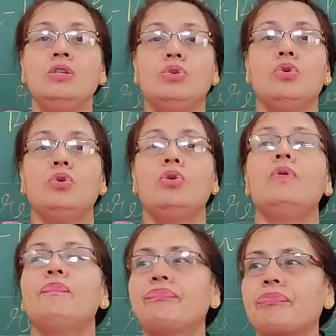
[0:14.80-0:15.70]

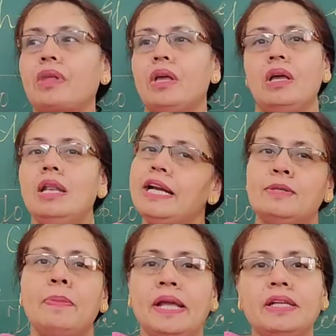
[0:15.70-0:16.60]
So
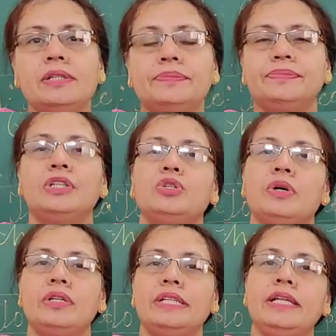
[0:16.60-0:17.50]
let's back
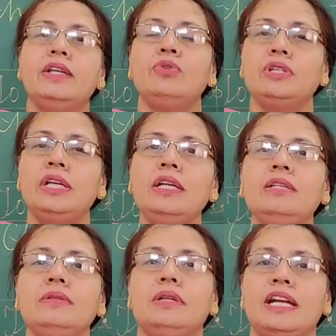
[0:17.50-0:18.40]
to our daily
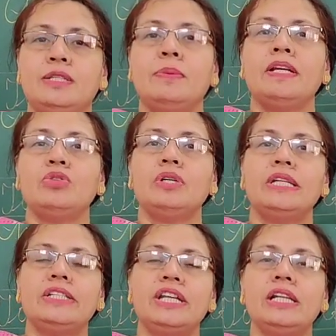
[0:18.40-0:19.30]
routine. Let's back to
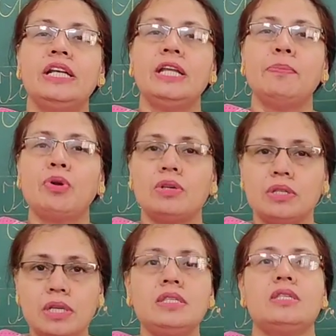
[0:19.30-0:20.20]
our teaching learning
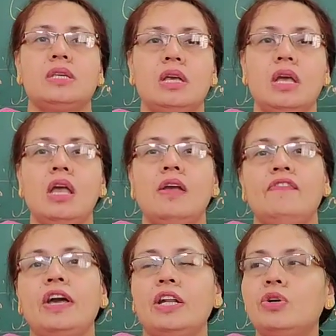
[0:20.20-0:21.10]
process.
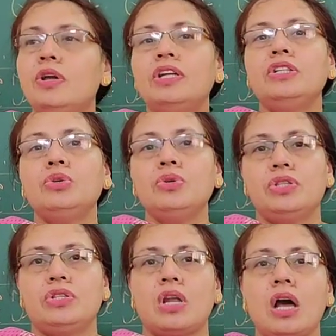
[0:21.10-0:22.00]
We are going to
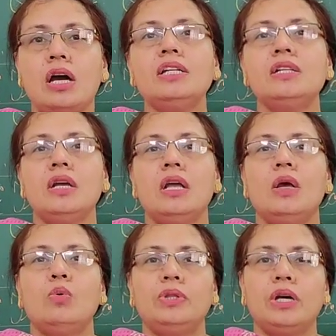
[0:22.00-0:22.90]
start
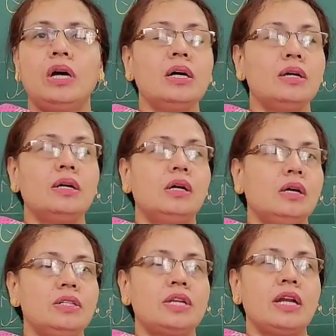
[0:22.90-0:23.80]
with our
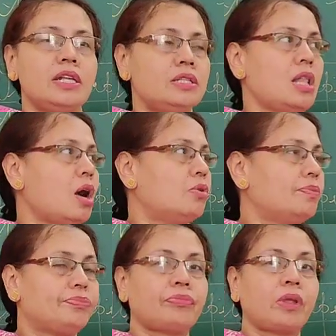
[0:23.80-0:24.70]
studies now.